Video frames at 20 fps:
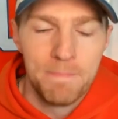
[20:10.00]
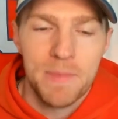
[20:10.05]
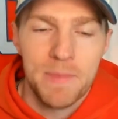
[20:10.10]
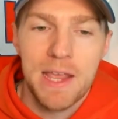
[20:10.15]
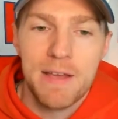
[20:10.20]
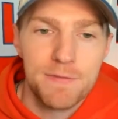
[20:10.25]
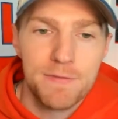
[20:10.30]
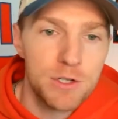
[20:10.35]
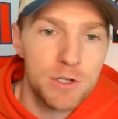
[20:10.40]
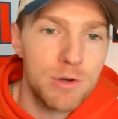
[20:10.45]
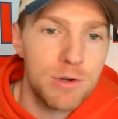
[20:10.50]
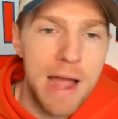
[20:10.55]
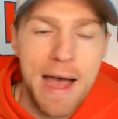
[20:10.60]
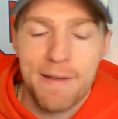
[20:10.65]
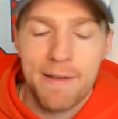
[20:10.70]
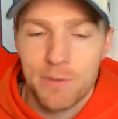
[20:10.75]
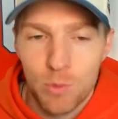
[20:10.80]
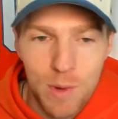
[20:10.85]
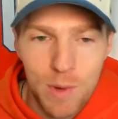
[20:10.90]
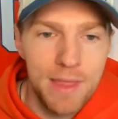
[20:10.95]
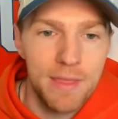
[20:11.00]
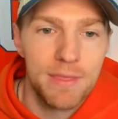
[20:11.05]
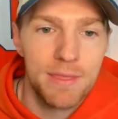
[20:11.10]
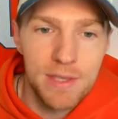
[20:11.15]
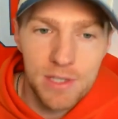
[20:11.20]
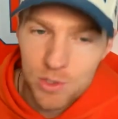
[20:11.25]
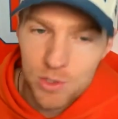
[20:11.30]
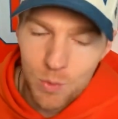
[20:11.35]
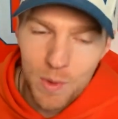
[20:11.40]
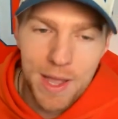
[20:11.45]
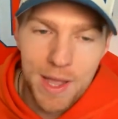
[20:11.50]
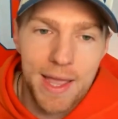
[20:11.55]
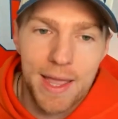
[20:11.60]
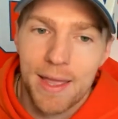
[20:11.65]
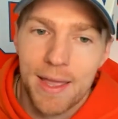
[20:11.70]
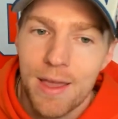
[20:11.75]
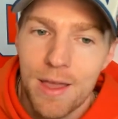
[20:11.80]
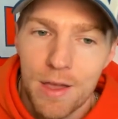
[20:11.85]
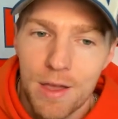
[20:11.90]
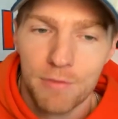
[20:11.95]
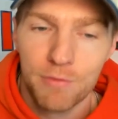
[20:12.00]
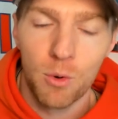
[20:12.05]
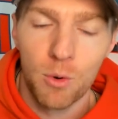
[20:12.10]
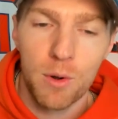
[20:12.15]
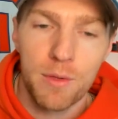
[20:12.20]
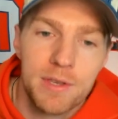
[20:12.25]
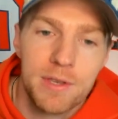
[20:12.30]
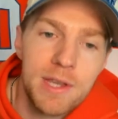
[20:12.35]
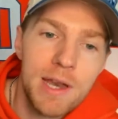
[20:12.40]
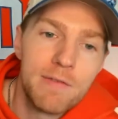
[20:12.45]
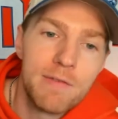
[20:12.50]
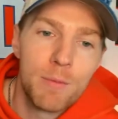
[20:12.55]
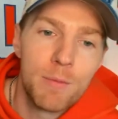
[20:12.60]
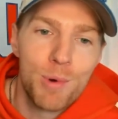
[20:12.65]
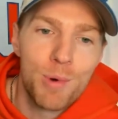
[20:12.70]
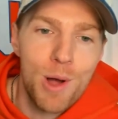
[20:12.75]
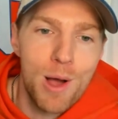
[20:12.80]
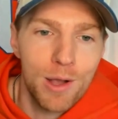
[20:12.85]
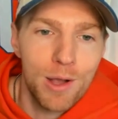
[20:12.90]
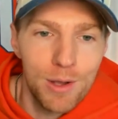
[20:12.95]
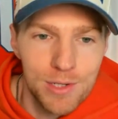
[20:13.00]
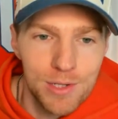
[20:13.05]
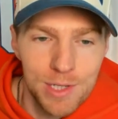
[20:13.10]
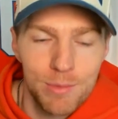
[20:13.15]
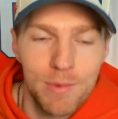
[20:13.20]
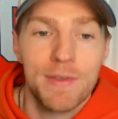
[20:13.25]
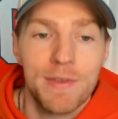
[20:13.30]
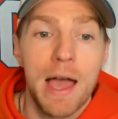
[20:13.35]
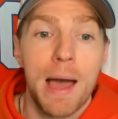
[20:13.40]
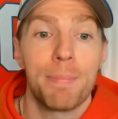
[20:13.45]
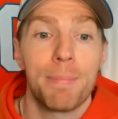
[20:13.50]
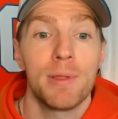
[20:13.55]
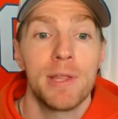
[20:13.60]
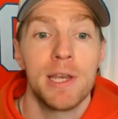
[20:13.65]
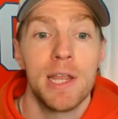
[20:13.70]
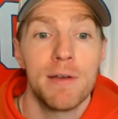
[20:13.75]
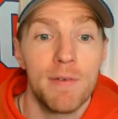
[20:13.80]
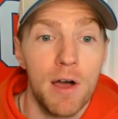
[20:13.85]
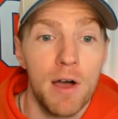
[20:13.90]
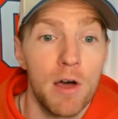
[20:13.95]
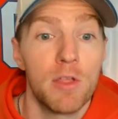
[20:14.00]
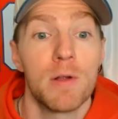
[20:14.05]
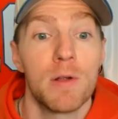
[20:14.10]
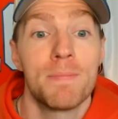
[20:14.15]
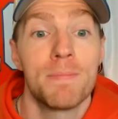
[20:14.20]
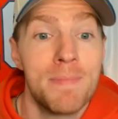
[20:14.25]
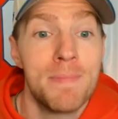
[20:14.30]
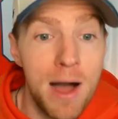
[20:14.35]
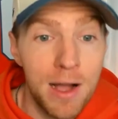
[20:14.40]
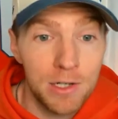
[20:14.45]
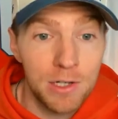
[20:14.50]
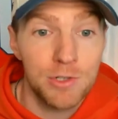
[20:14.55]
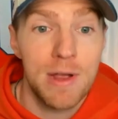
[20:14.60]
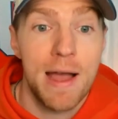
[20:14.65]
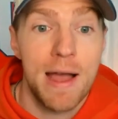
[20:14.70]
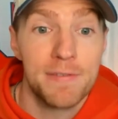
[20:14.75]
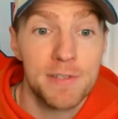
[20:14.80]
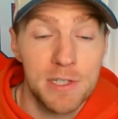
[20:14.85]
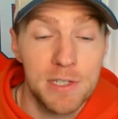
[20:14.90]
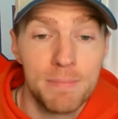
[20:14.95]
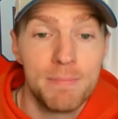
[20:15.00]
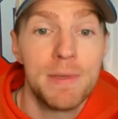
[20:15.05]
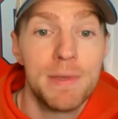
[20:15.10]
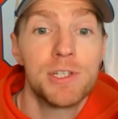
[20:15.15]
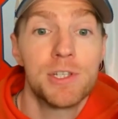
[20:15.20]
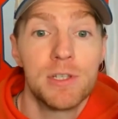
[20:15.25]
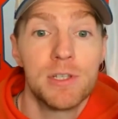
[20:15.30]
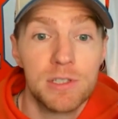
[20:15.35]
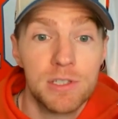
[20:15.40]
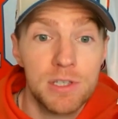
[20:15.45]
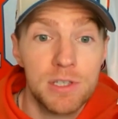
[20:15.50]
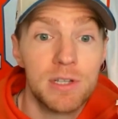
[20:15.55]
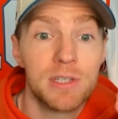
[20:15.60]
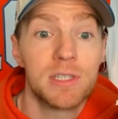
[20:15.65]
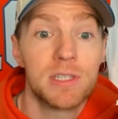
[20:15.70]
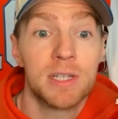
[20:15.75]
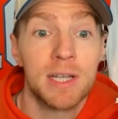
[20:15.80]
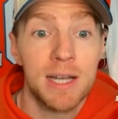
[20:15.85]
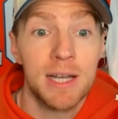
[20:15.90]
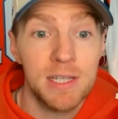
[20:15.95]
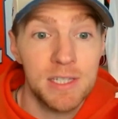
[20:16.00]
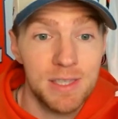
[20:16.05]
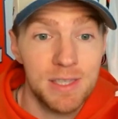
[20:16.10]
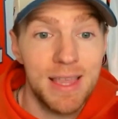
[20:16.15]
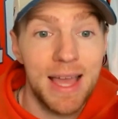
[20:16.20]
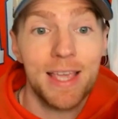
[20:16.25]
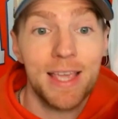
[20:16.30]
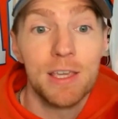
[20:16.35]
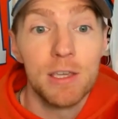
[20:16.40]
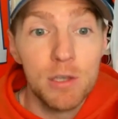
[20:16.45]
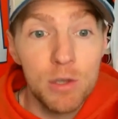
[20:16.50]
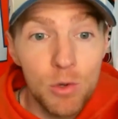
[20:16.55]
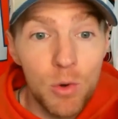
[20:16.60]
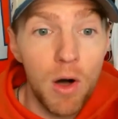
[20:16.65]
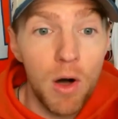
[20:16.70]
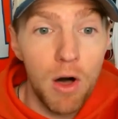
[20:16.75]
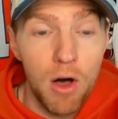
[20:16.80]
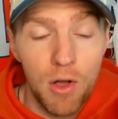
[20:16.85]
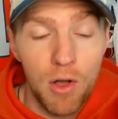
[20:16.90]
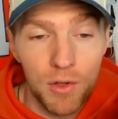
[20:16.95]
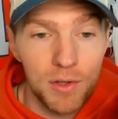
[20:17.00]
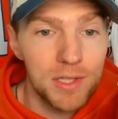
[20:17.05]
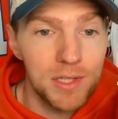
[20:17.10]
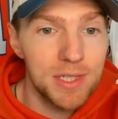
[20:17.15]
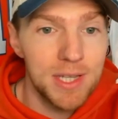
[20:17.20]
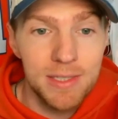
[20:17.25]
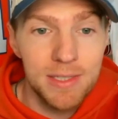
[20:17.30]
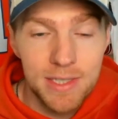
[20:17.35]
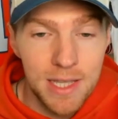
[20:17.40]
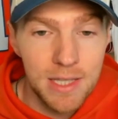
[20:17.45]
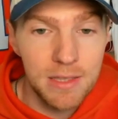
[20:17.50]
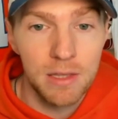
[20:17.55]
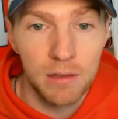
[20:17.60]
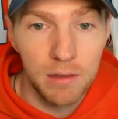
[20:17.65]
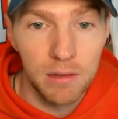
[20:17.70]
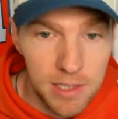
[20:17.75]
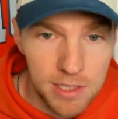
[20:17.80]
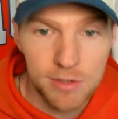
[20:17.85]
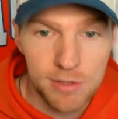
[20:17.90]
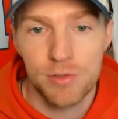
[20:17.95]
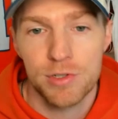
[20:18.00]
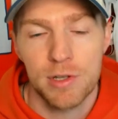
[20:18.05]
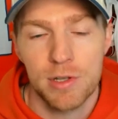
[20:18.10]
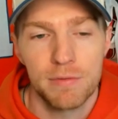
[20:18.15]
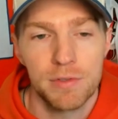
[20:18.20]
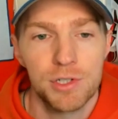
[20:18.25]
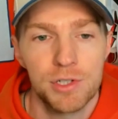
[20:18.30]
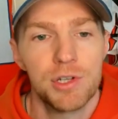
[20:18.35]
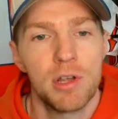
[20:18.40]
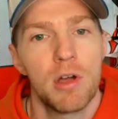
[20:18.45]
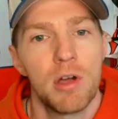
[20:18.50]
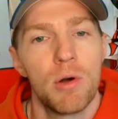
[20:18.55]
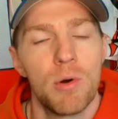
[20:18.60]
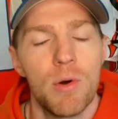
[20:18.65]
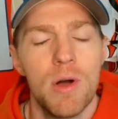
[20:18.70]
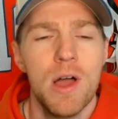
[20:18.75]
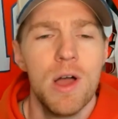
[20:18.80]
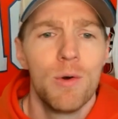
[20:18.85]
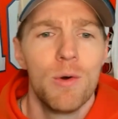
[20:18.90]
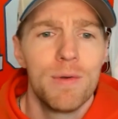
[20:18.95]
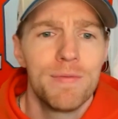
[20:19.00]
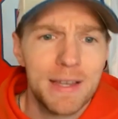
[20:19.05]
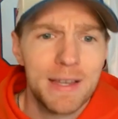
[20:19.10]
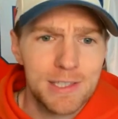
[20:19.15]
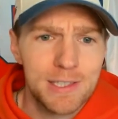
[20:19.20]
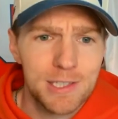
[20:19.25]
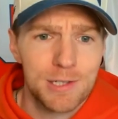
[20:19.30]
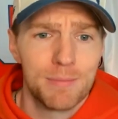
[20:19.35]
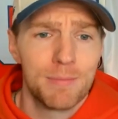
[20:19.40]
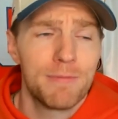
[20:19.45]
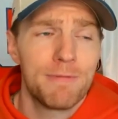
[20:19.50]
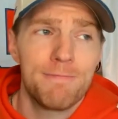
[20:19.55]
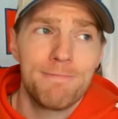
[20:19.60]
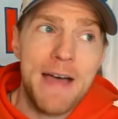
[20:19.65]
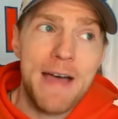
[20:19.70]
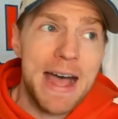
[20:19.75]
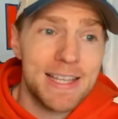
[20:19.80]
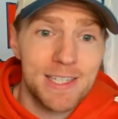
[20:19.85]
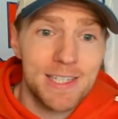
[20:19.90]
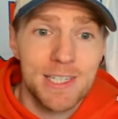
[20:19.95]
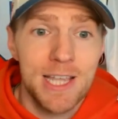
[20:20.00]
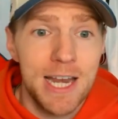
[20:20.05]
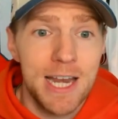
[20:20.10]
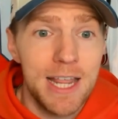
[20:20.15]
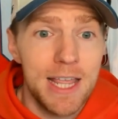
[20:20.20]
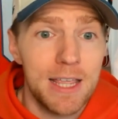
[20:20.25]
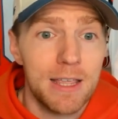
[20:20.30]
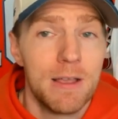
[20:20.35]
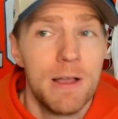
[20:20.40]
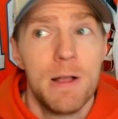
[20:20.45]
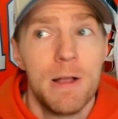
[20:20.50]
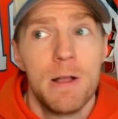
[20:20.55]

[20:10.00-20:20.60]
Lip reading: if the draft went this way for the Denver Broncos. And we've got plenty of other mock draft submissions to discuss that you all sent in, the listeners of the show. We've got some fascinating